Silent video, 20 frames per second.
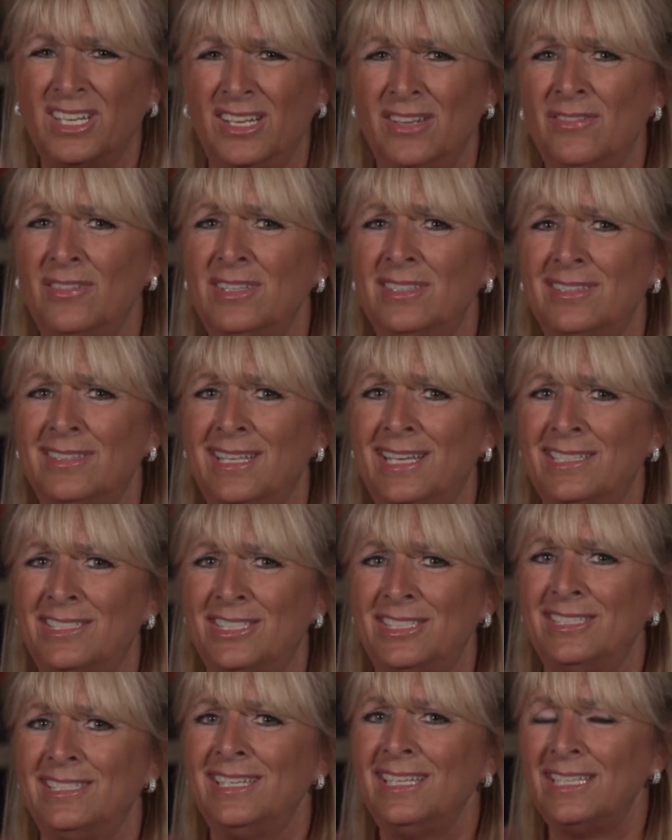Oh. even that
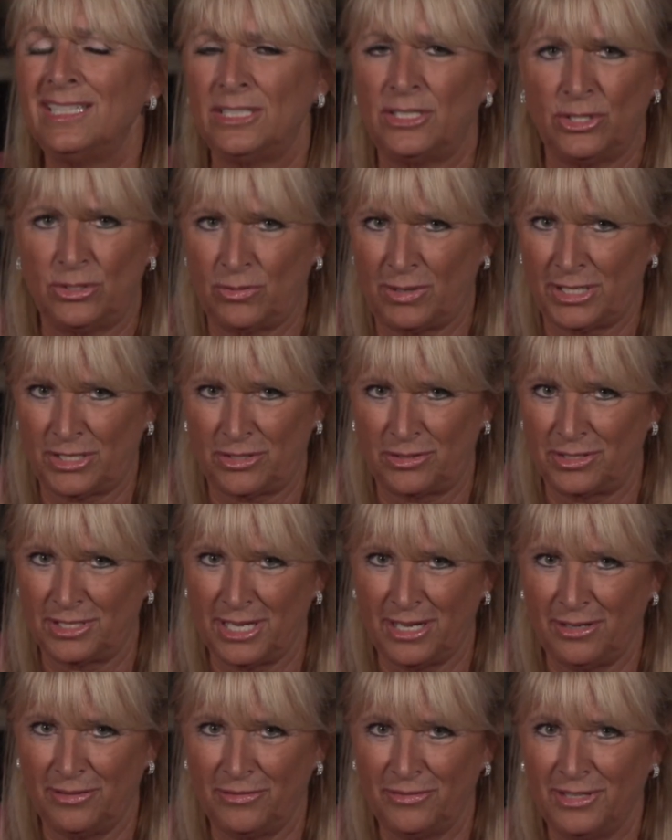she needed to dress
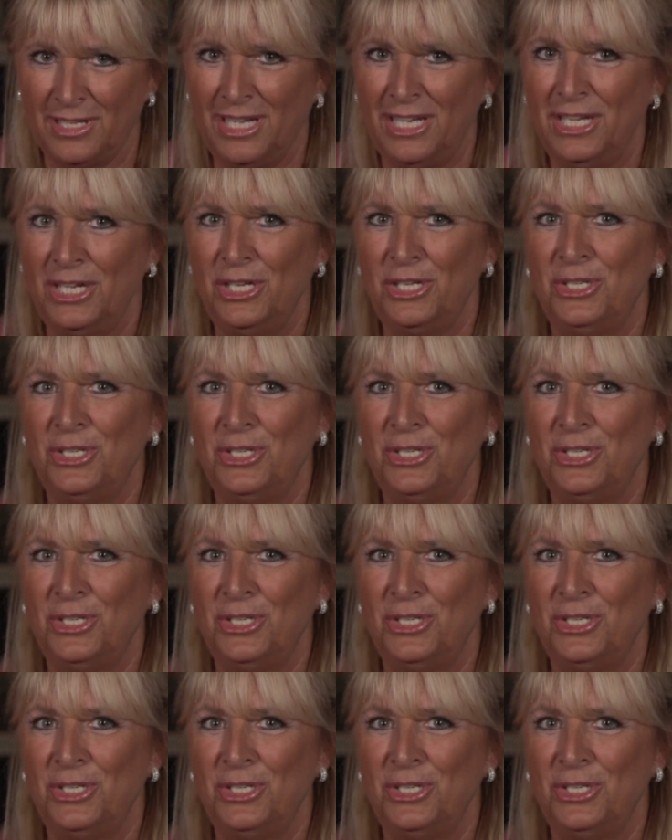herself. Wow. Oh.